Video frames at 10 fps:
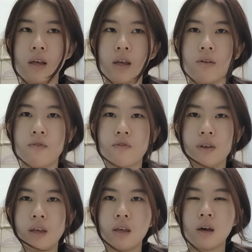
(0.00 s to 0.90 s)
if
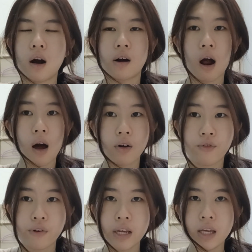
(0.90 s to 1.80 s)
we are
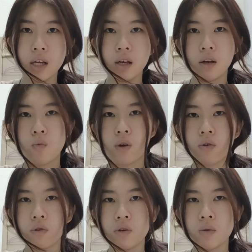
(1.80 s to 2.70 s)
hungry, we
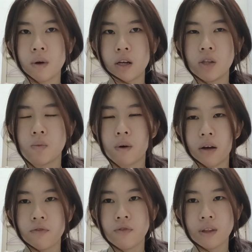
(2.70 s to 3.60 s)
could use money to buy
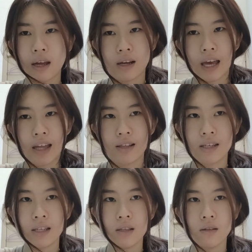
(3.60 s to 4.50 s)
food at the
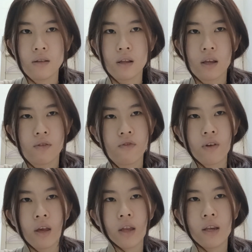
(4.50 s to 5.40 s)
canteen. If
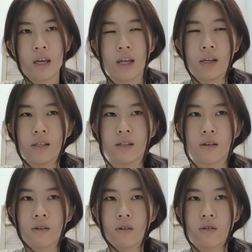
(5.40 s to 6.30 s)
we needed
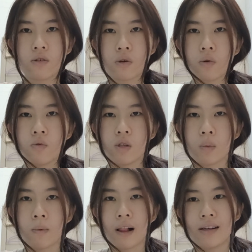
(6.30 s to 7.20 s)
school
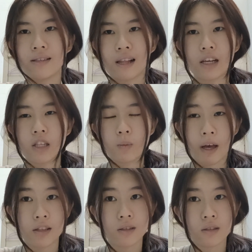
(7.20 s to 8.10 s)
supplies like
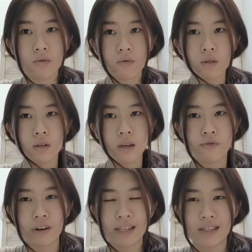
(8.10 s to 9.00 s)
pencils,
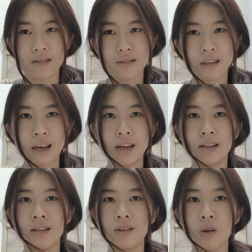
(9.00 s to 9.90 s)
erasers,
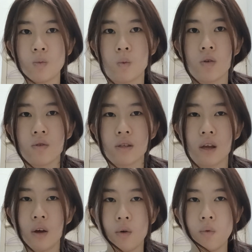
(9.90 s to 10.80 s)
and notebooks,
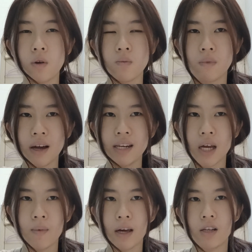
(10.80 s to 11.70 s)
we could buy
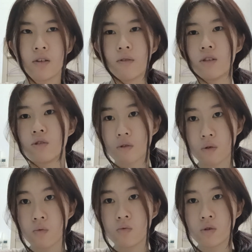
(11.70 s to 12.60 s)
them at the
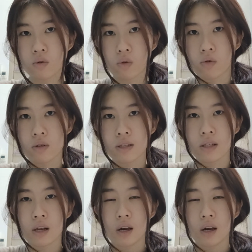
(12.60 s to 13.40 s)
school stores.